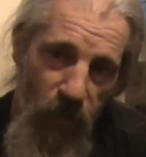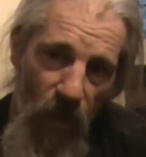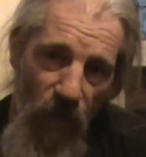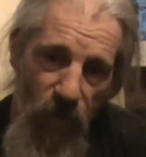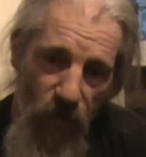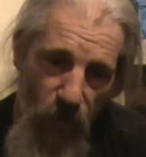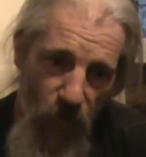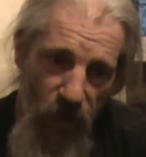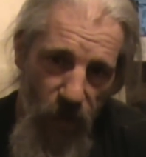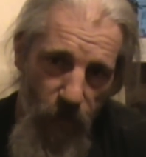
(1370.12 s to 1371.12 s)
a great
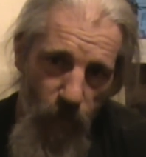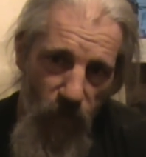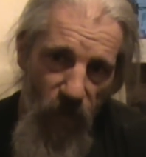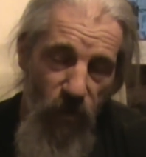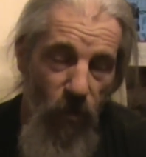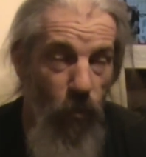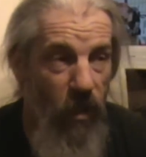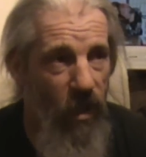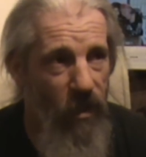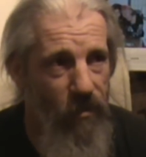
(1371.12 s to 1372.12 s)
week. Have a good
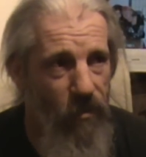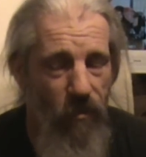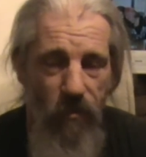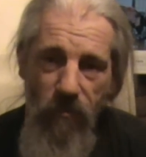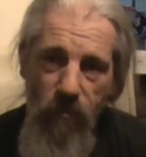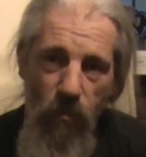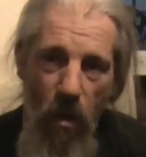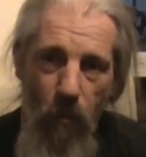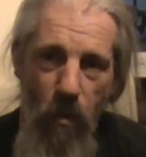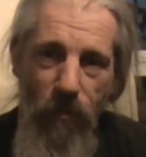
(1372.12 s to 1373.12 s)
weekend.
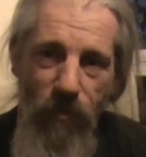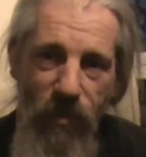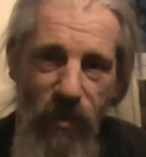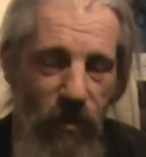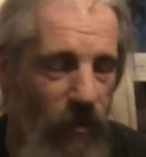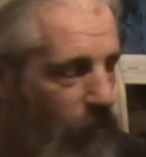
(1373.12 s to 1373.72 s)
I'm really busy.